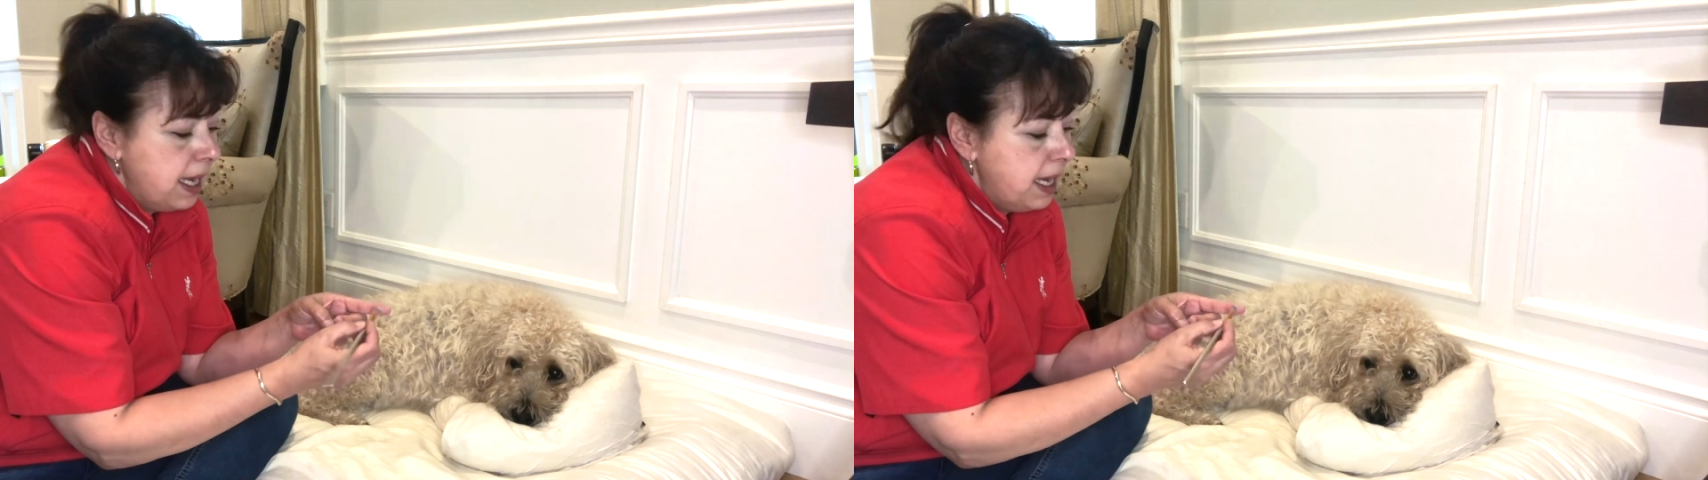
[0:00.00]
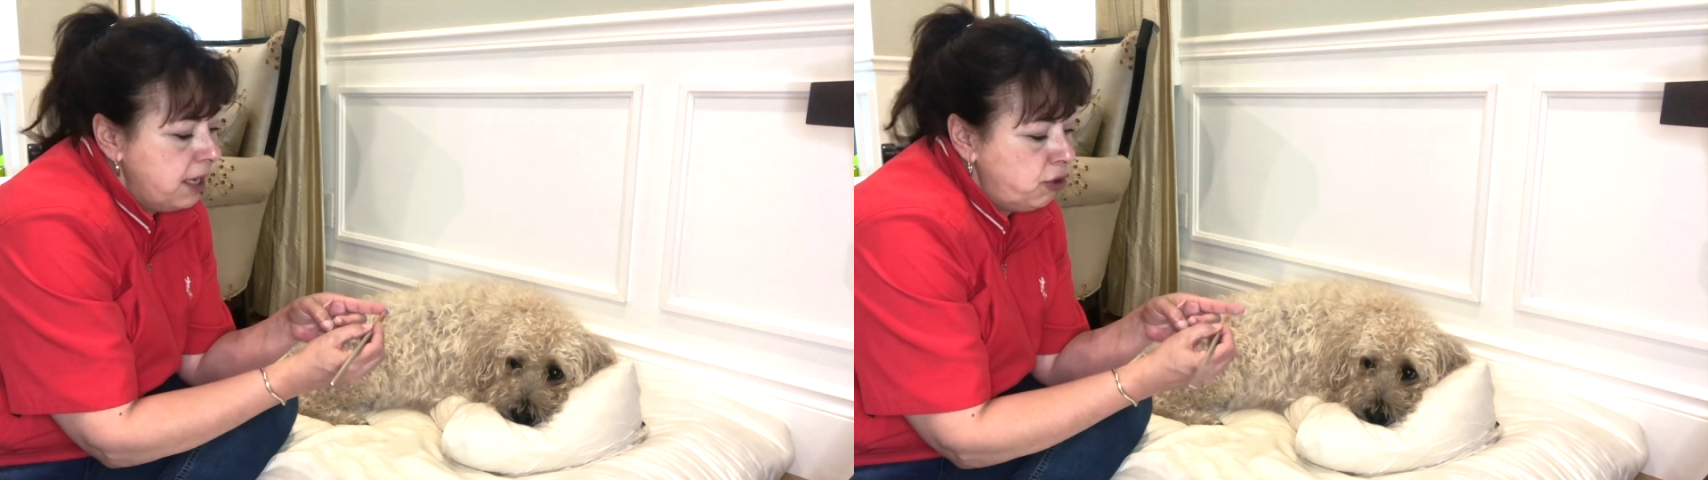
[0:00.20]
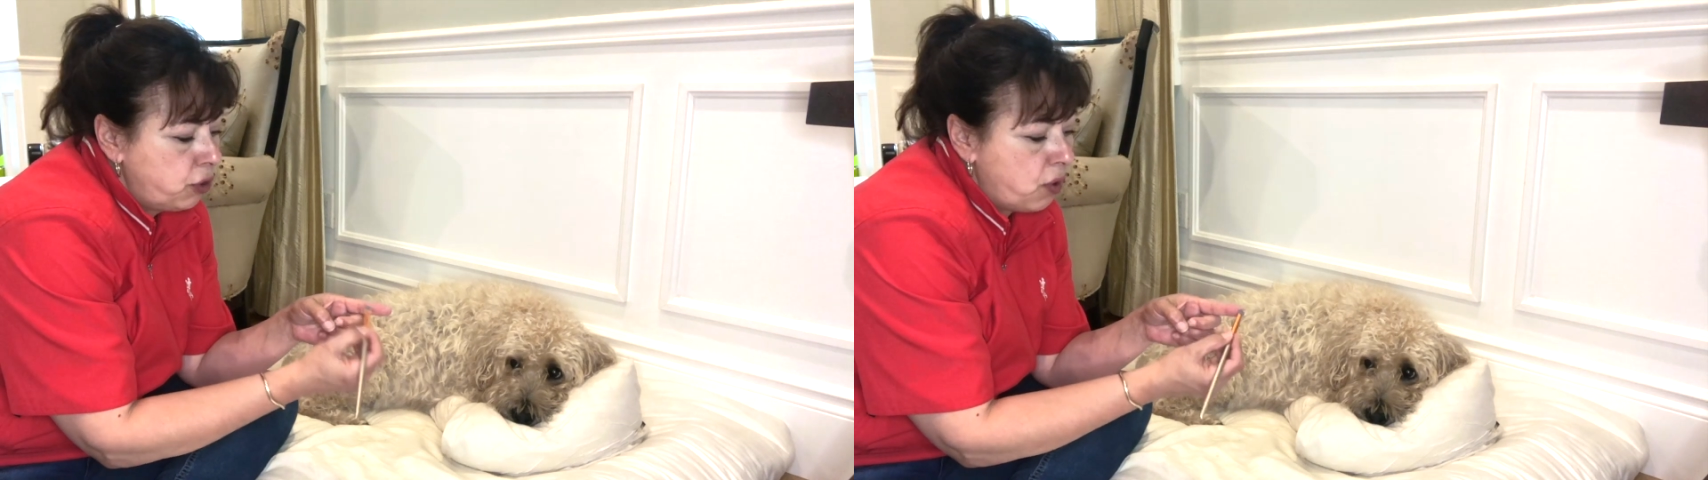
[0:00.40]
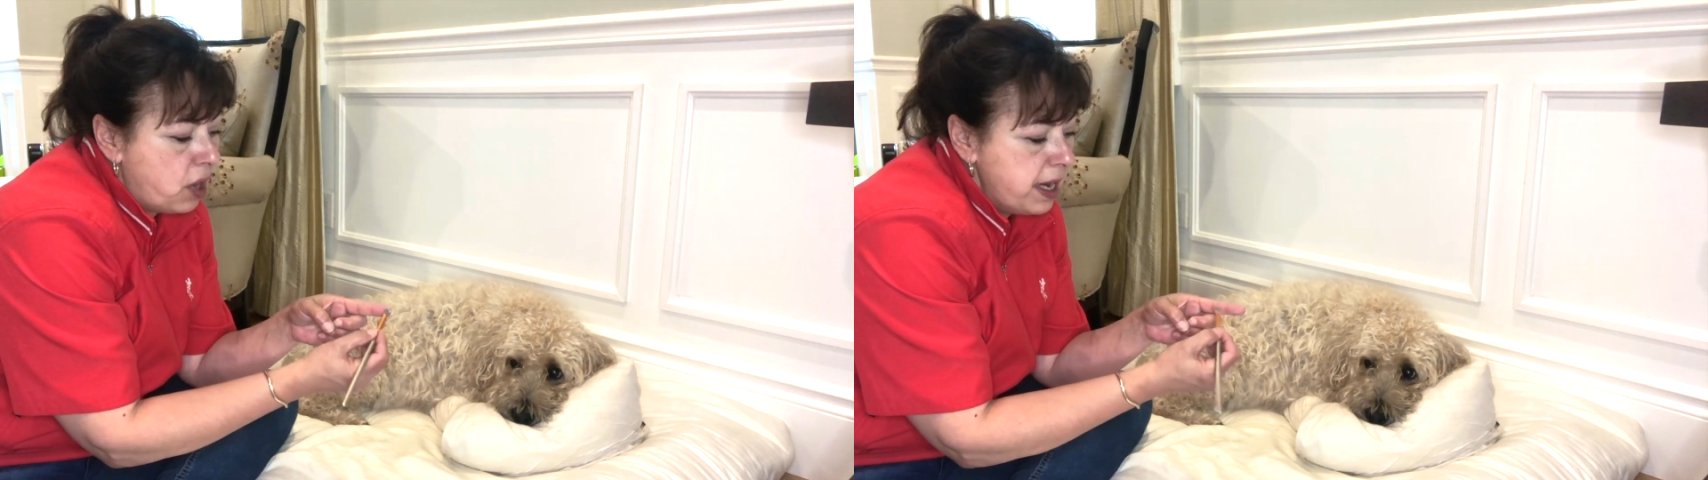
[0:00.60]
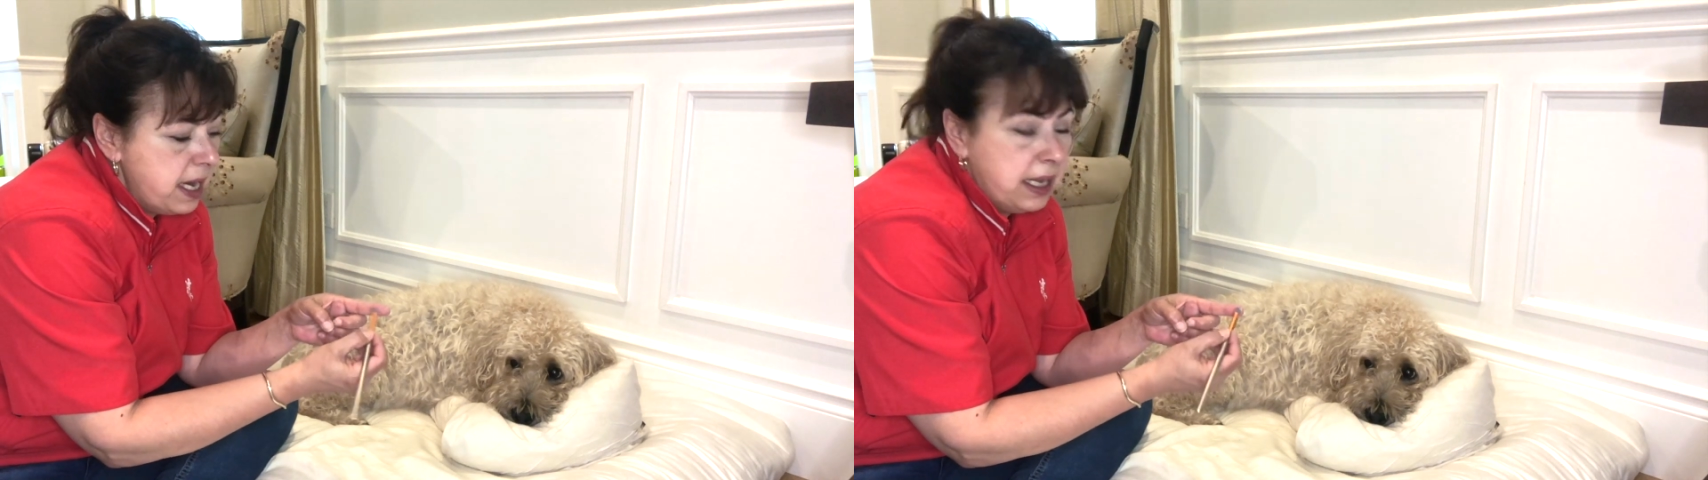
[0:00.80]
and
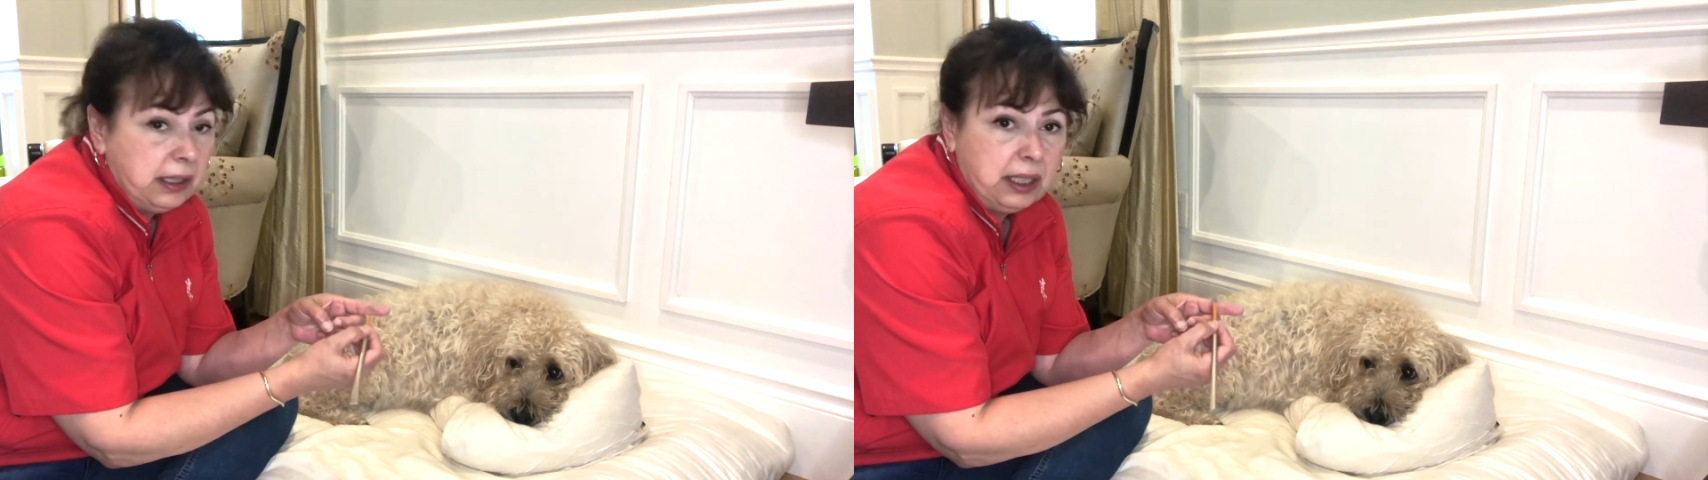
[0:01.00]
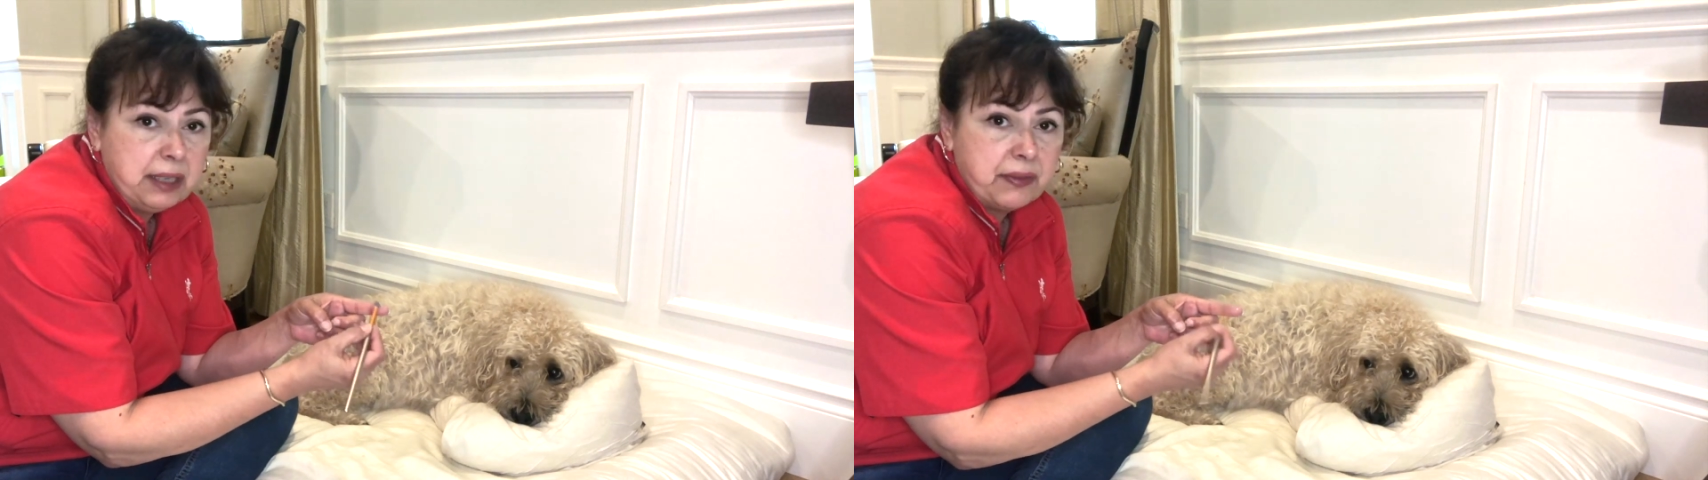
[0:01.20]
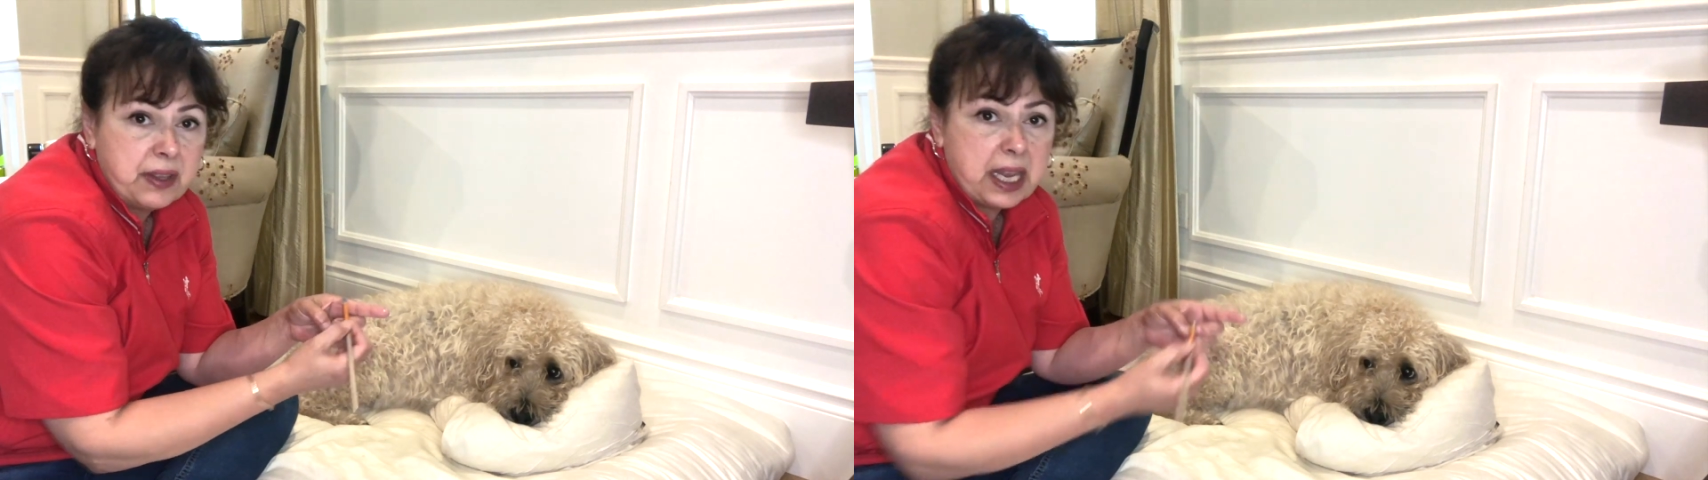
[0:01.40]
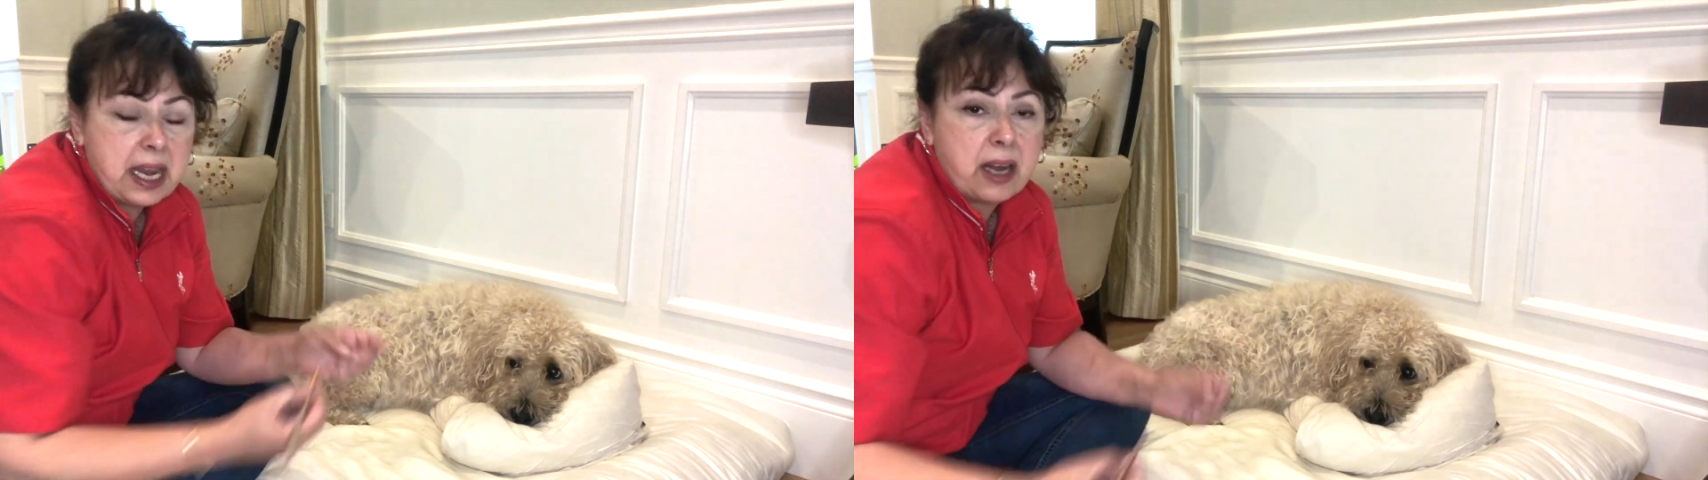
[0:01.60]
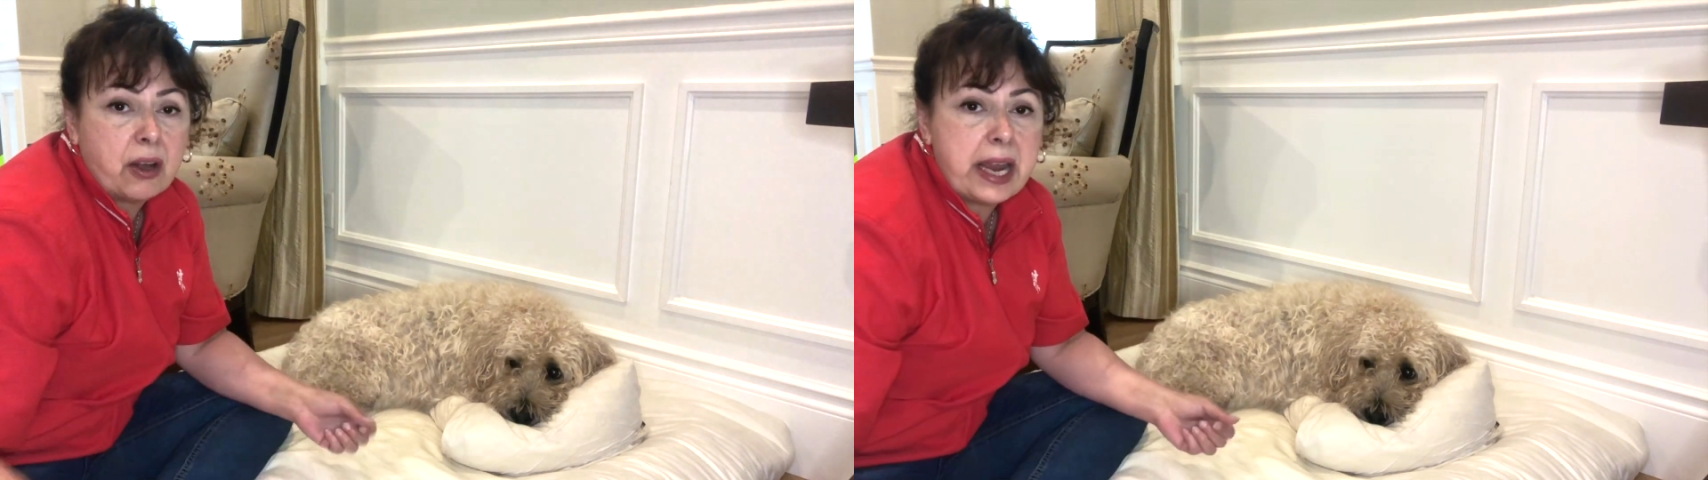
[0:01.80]
try and lift the
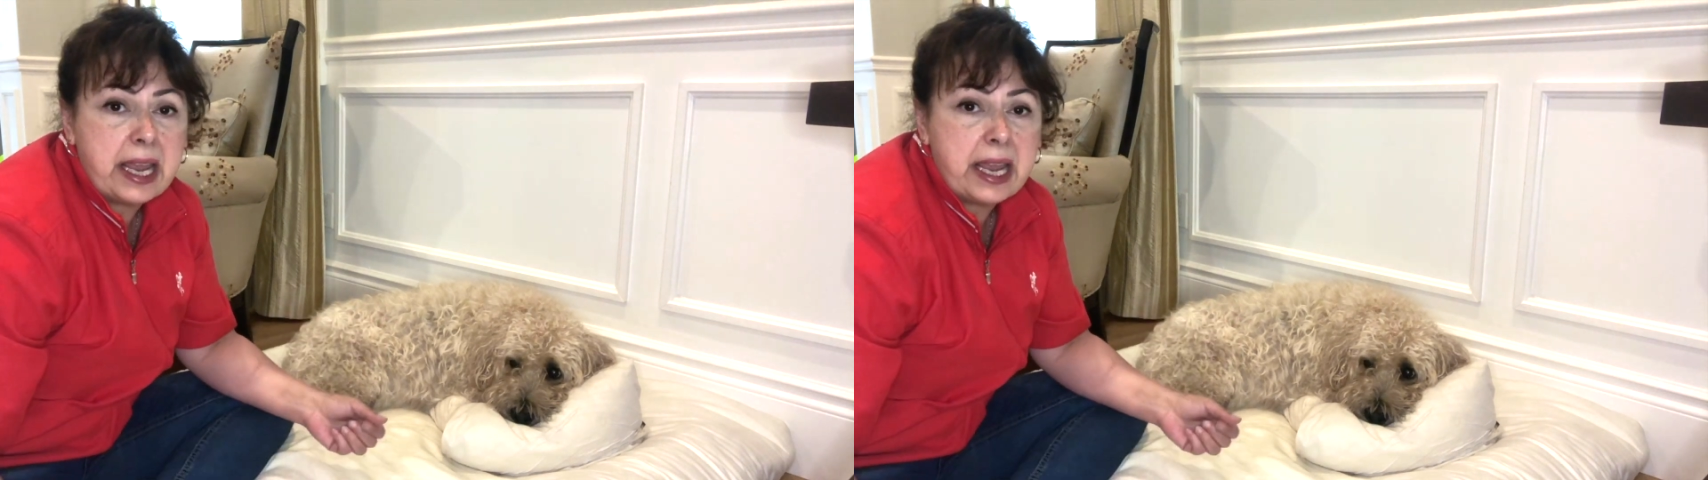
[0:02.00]
hair,